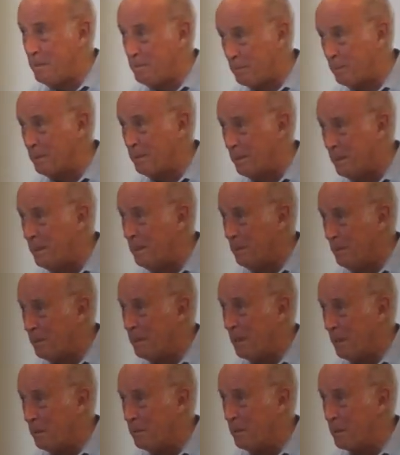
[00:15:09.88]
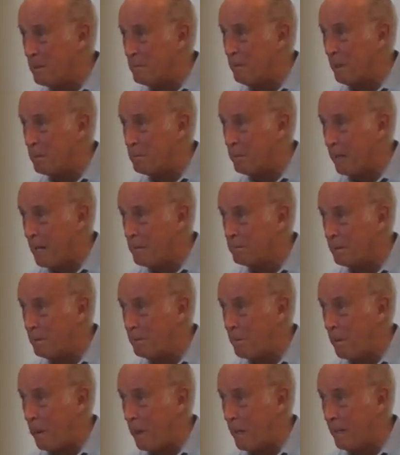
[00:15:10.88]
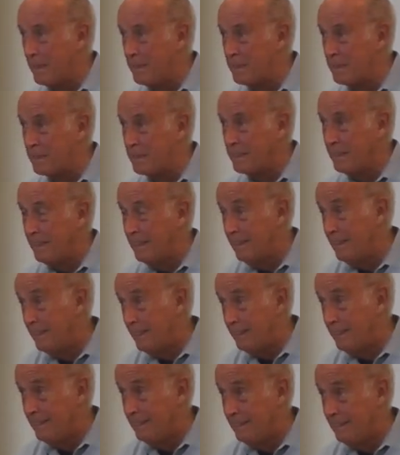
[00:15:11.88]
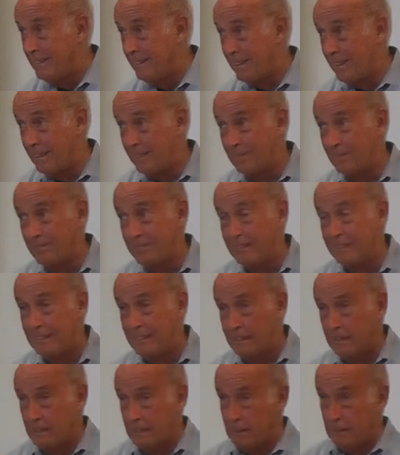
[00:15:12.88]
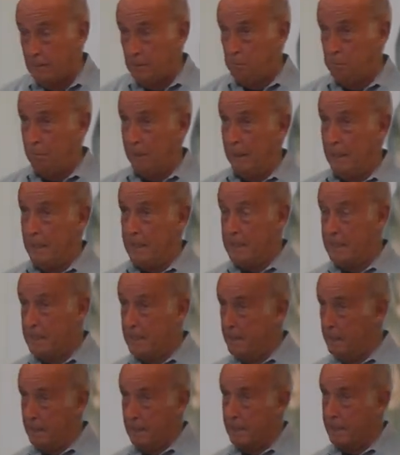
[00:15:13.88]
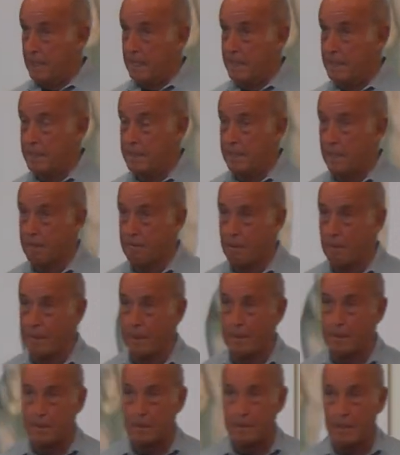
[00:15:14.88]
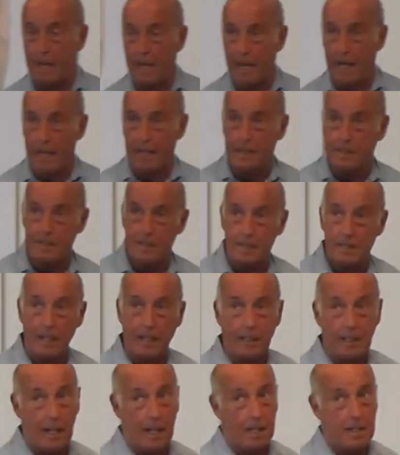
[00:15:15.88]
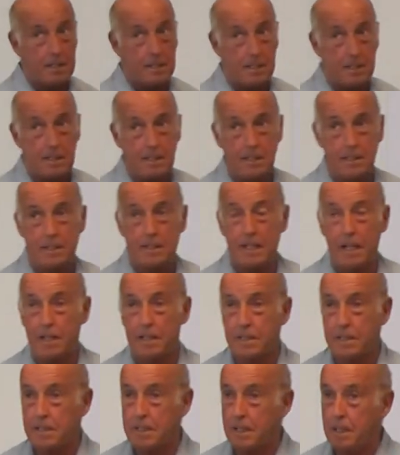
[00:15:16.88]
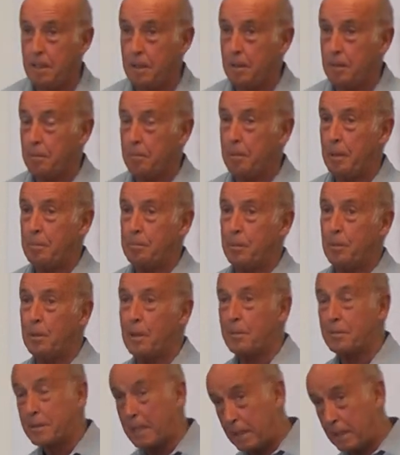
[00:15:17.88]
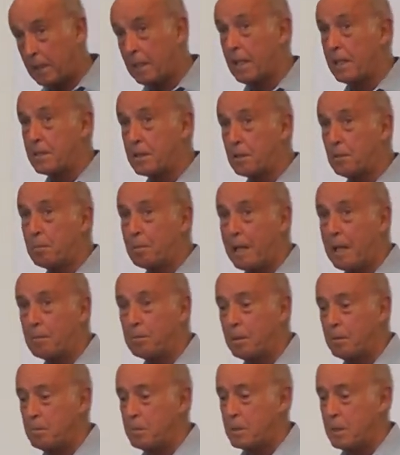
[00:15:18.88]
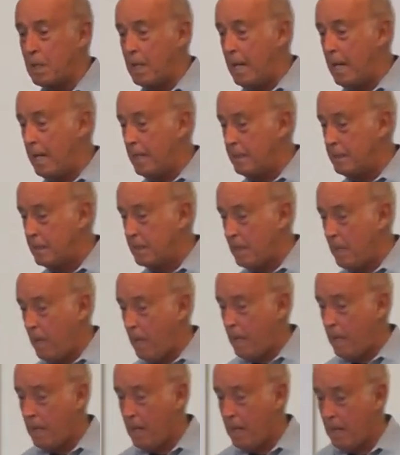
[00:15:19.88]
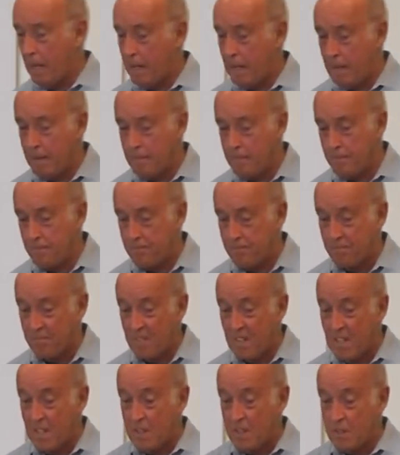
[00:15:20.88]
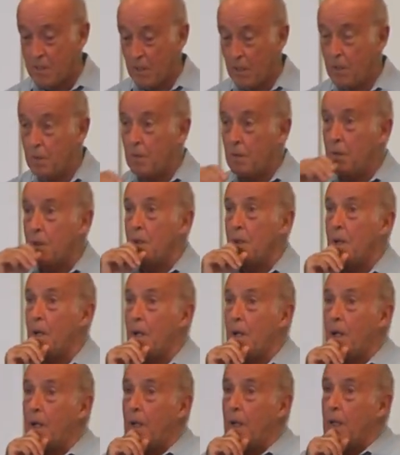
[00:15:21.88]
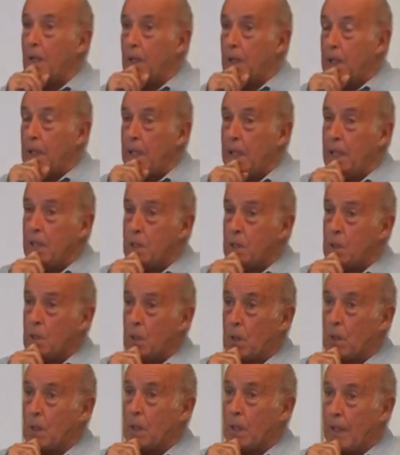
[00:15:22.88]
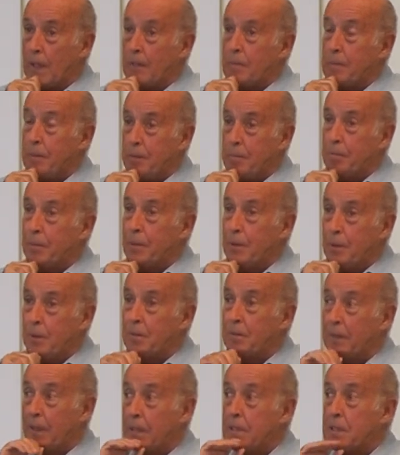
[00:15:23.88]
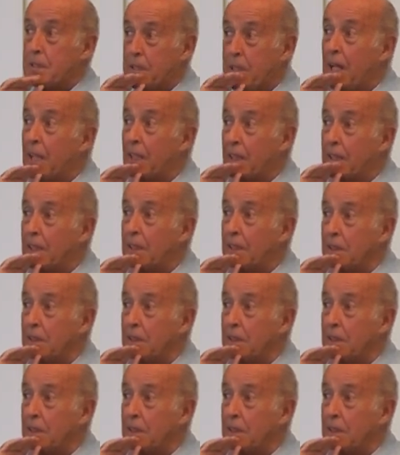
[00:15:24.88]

people, you know, with a big problem. This is, you know, police tend to see criminals and psychologists tend to see people who have psychological problems. And um, so uh, he saw a lot of people who were really stuck